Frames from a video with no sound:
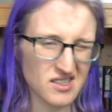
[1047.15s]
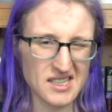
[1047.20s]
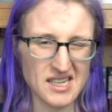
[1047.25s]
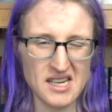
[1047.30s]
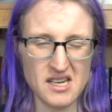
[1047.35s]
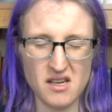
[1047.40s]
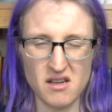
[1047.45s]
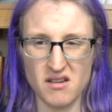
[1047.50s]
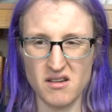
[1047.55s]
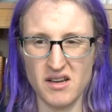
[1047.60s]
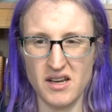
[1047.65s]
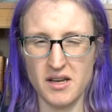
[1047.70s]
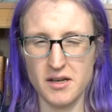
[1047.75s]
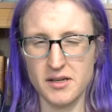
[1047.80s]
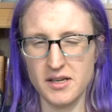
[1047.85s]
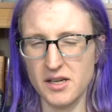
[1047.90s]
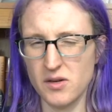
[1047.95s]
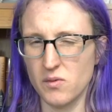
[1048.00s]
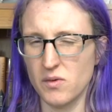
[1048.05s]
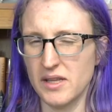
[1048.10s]
scene, and
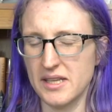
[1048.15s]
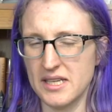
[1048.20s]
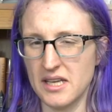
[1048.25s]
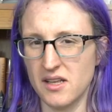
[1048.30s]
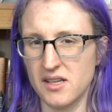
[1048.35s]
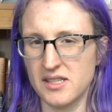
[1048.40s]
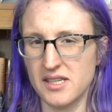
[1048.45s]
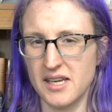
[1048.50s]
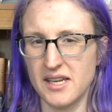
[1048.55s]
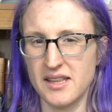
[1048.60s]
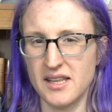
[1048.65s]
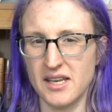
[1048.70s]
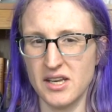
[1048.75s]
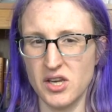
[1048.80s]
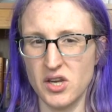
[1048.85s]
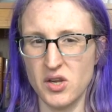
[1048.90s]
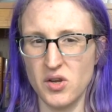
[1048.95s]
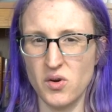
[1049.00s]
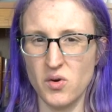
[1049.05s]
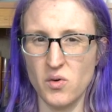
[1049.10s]
didn't really tell us anything
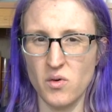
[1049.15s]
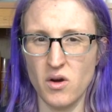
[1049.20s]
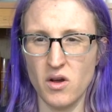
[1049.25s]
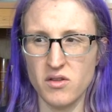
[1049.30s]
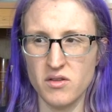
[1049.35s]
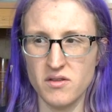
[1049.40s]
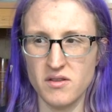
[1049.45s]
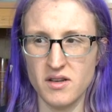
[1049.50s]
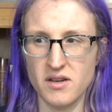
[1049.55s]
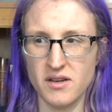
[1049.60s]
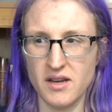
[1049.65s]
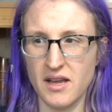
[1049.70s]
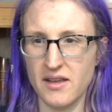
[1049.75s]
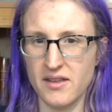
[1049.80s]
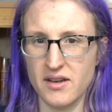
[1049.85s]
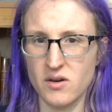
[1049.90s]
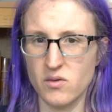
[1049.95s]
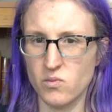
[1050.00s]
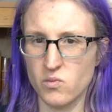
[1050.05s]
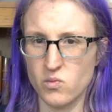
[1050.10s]
new other than, yeah,
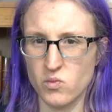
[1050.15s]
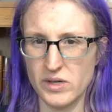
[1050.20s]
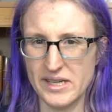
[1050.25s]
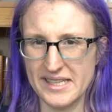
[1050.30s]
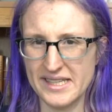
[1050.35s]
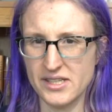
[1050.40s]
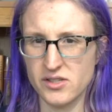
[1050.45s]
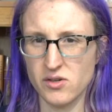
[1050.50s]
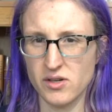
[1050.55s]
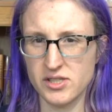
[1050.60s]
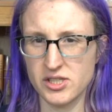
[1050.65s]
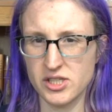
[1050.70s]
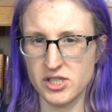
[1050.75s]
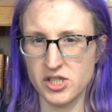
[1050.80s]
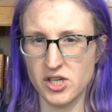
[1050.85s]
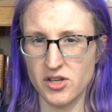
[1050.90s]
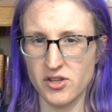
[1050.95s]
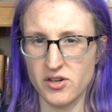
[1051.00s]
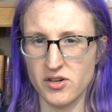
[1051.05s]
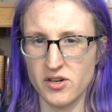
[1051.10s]
they don't really trust
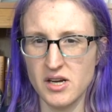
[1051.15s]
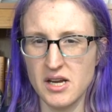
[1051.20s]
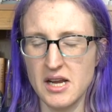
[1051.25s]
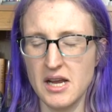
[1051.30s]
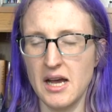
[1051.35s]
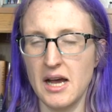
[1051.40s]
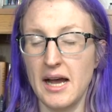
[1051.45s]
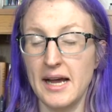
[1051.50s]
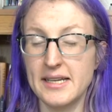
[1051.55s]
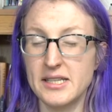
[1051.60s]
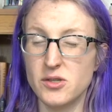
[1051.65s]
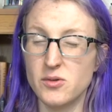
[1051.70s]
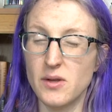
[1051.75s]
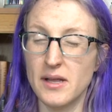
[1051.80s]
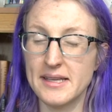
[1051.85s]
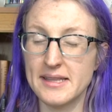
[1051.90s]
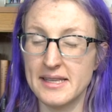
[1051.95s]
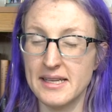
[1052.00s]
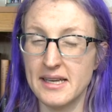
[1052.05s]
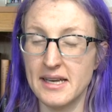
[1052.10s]
each other. I do
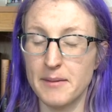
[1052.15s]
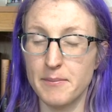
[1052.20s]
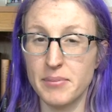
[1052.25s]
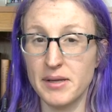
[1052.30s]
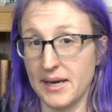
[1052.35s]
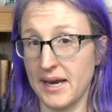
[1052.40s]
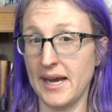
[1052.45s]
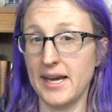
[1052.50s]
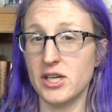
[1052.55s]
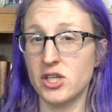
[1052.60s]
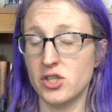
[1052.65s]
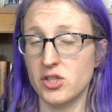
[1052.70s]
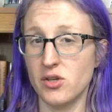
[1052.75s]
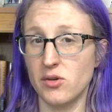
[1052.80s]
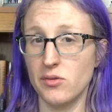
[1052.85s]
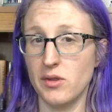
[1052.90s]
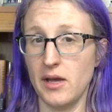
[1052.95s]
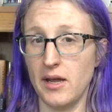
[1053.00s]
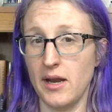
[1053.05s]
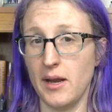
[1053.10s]
like the implication,
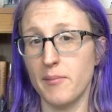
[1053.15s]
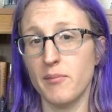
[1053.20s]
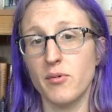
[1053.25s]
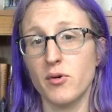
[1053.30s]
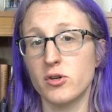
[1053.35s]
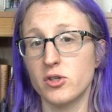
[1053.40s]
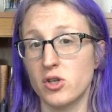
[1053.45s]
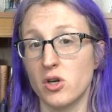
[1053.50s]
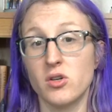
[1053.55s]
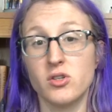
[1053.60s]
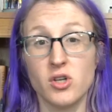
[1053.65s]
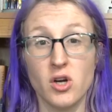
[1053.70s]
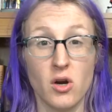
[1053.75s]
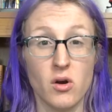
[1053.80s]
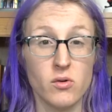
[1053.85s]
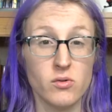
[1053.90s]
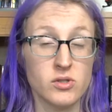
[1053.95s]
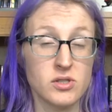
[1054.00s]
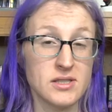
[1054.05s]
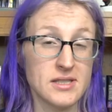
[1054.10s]
though, that Emperor
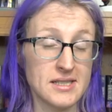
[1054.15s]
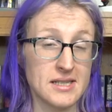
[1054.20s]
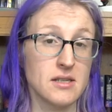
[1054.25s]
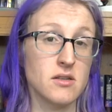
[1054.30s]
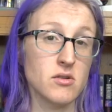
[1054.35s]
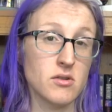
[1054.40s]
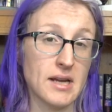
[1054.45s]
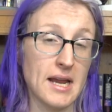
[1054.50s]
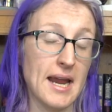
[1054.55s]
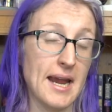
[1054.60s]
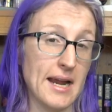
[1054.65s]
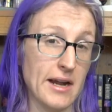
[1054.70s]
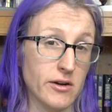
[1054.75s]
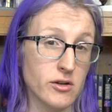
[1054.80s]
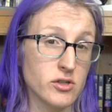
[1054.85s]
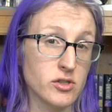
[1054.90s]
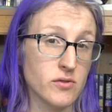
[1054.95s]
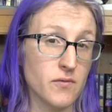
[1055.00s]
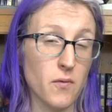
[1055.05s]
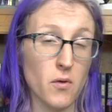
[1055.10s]
Georgiou still
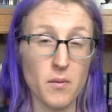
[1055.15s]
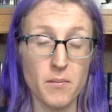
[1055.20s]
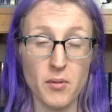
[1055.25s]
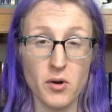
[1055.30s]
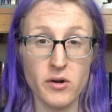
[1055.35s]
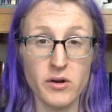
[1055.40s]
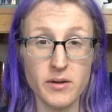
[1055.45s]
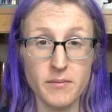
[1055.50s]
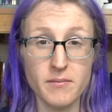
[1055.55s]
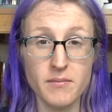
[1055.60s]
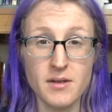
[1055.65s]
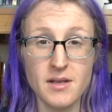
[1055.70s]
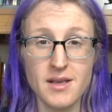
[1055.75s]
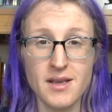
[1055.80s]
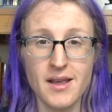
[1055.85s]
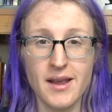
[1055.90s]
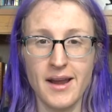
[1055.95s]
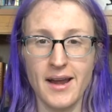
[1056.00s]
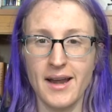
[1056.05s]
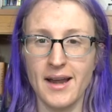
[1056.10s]
cares for Burnham.
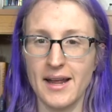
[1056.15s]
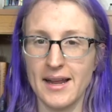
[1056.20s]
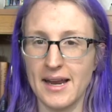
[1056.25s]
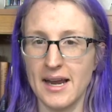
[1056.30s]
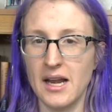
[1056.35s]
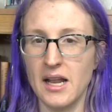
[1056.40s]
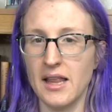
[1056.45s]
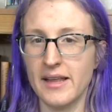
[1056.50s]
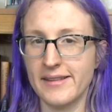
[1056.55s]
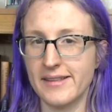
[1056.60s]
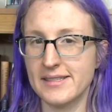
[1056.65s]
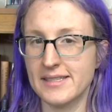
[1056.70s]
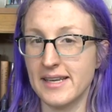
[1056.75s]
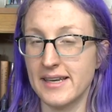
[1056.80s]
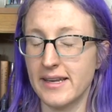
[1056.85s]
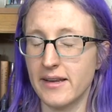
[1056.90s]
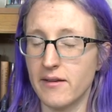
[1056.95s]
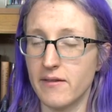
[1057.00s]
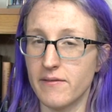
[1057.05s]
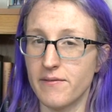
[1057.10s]
And I kind of like this
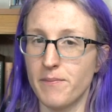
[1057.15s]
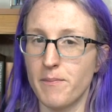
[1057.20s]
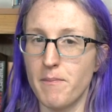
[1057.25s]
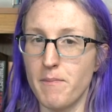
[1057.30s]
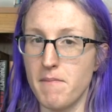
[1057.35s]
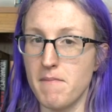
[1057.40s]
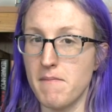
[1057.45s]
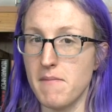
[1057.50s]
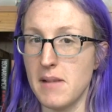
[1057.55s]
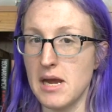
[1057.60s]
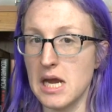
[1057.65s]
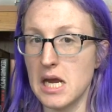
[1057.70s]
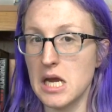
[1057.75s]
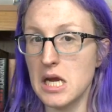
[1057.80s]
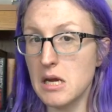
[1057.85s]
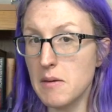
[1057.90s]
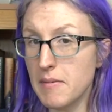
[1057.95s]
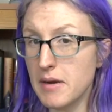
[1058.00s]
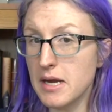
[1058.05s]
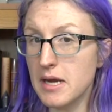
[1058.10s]
idea of
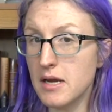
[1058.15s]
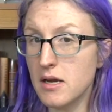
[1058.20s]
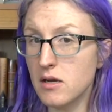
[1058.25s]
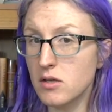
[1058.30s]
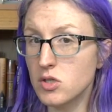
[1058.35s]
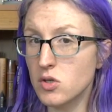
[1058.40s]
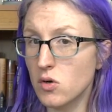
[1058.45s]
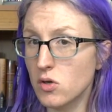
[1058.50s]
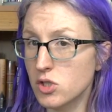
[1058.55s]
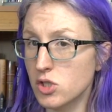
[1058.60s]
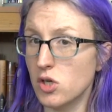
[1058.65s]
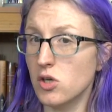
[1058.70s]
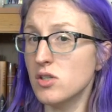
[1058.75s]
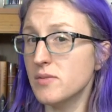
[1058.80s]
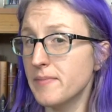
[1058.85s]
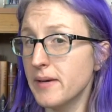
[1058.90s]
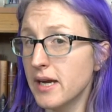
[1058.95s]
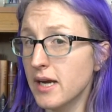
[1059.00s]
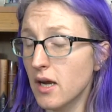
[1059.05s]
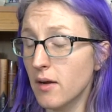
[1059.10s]
maybe Georgiou's
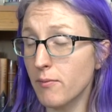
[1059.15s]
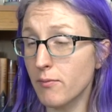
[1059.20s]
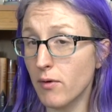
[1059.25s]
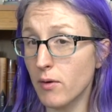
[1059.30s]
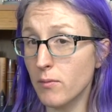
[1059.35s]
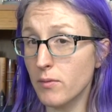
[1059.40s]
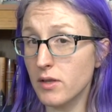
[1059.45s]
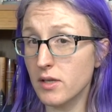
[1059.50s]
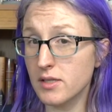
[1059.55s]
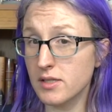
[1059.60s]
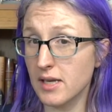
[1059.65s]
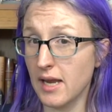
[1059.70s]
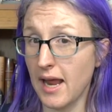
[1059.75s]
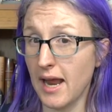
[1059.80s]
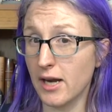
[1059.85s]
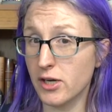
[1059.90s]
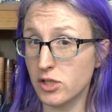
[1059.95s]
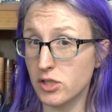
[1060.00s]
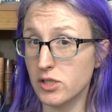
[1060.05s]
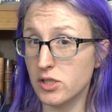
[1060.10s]
being up front with us and
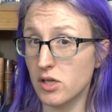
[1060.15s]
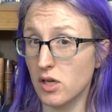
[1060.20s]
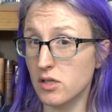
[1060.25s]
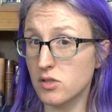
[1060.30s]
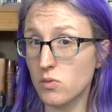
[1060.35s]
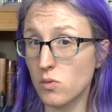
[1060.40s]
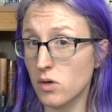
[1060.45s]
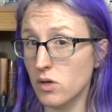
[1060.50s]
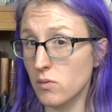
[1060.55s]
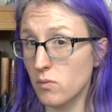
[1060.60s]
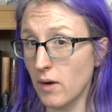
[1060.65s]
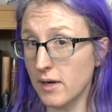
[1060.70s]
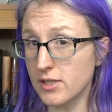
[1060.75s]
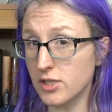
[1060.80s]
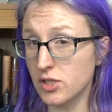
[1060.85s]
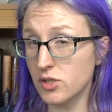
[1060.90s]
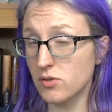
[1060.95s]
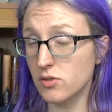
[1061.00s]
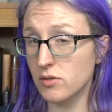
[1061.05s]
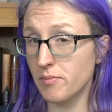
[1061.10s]
actually does want to
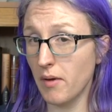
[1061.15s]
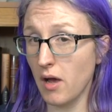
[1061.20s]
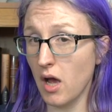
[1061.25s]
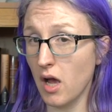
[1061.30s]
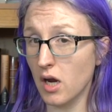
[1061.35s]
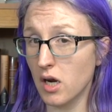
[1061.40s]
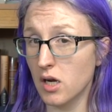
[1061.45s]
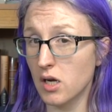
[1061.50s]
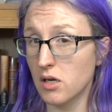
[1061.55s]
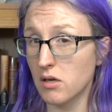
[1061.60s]
rescue Spock.